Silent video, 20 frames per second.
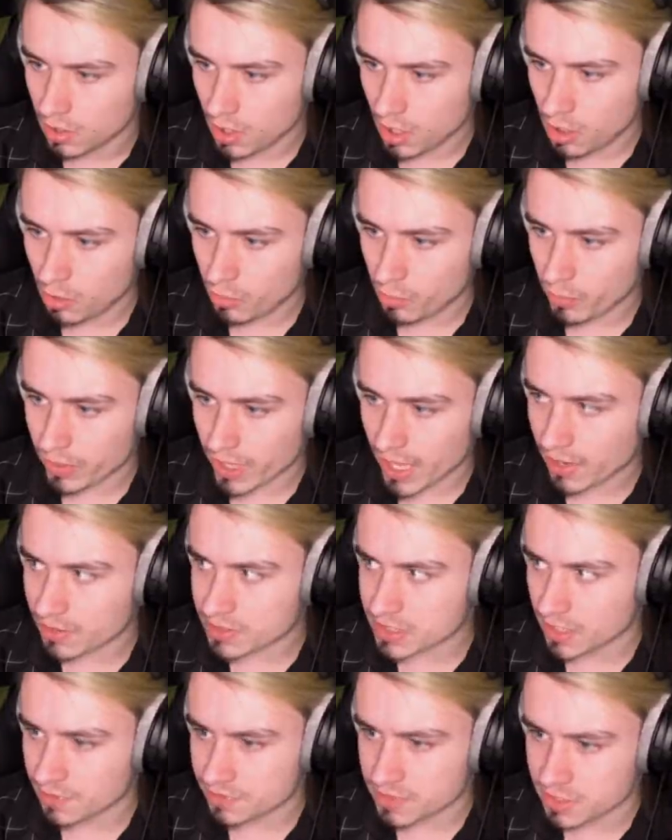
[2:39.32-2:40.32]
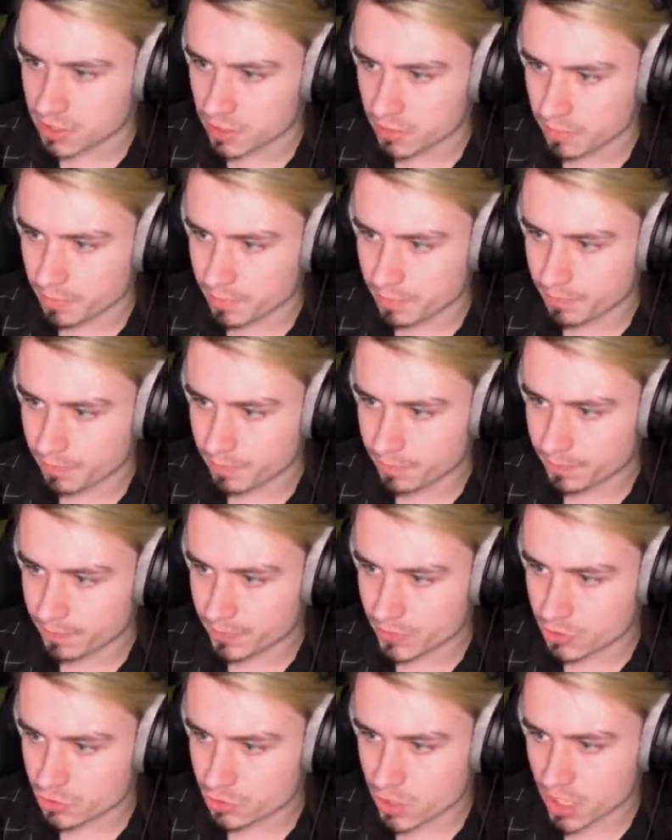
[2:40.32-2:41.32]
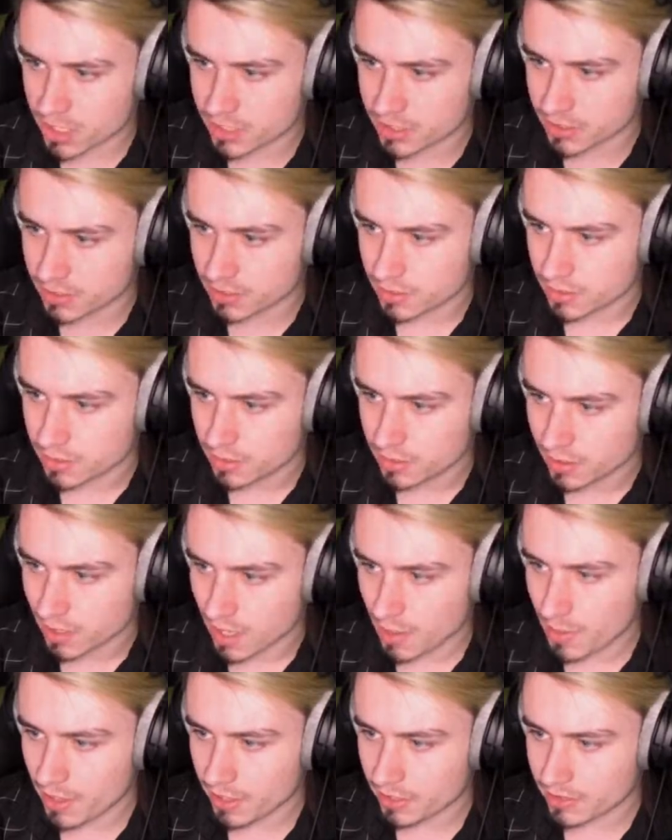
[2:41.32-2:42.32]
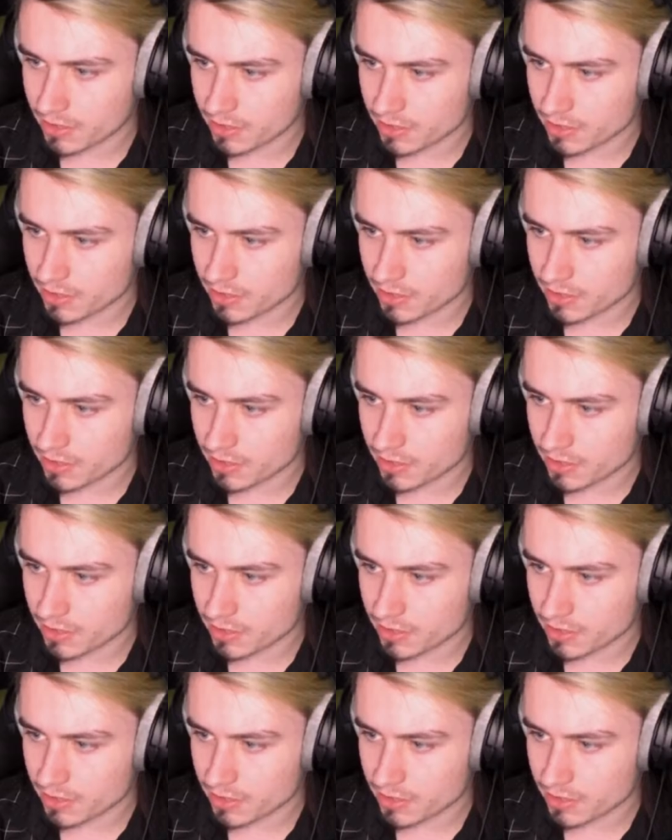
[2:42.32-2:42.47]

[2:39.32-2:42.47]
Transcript: Oh, we got ourselves a slurp truck. Come on.